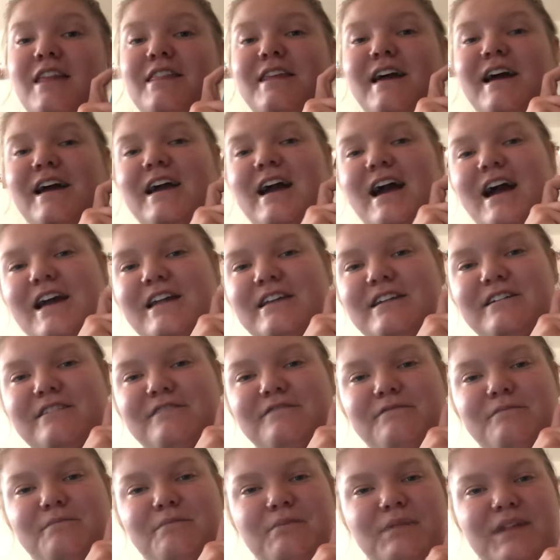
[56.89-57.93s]
that kind
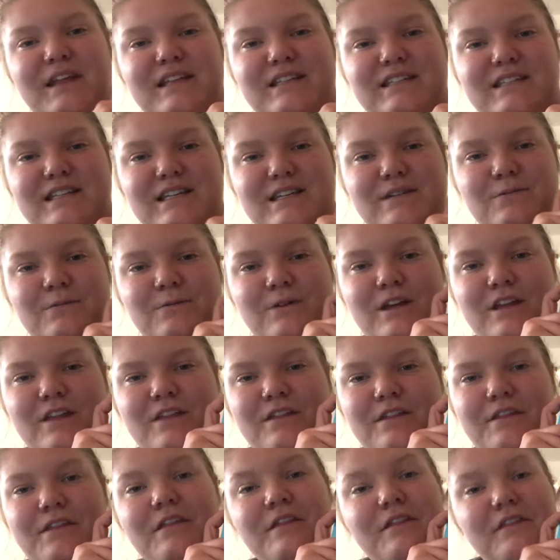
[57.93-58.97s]
of blends in
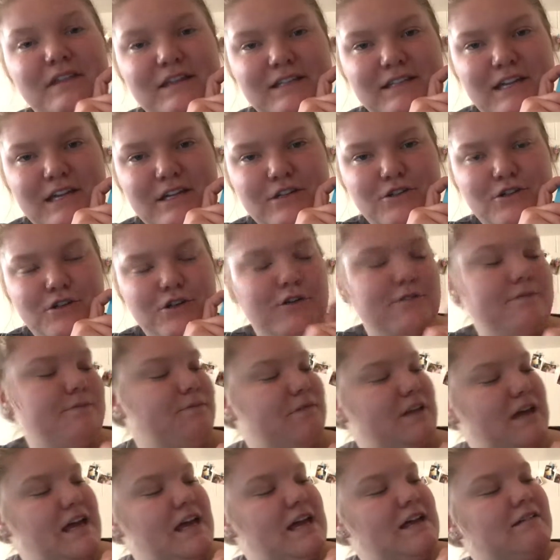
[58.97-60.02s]
with this kid's shirt
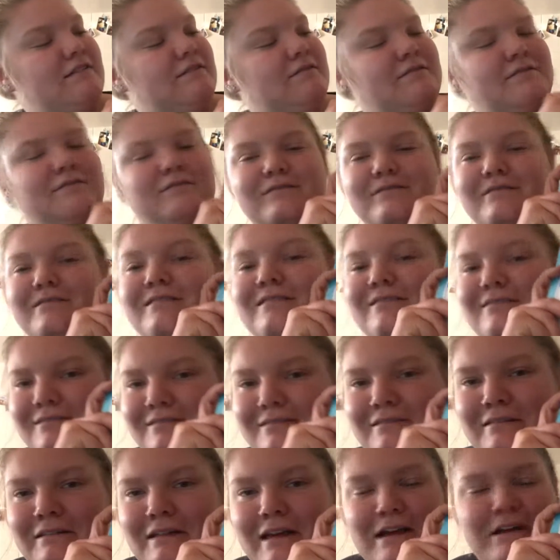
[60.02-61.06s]
and
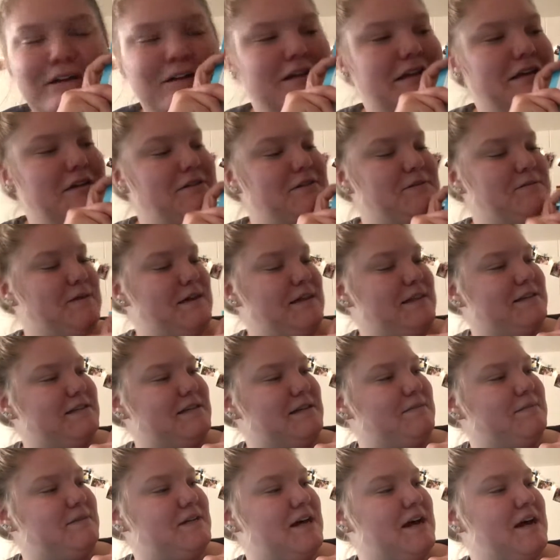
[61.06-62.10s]
kind of kills me at the
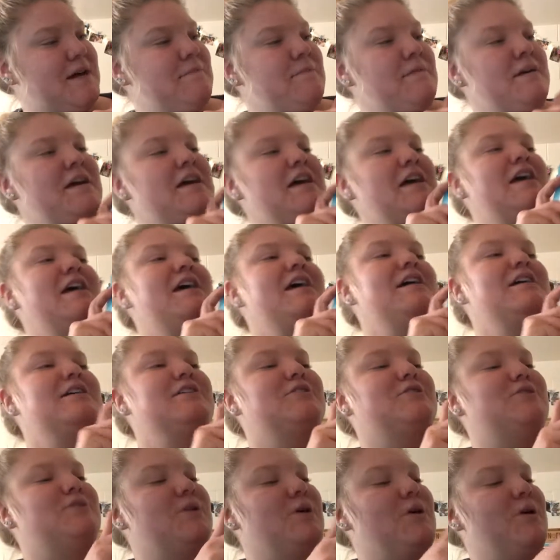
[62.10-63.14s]
same time.
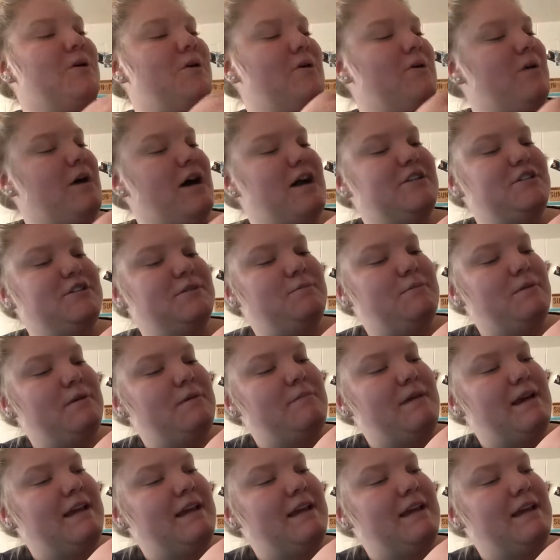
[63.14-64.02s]
So I just put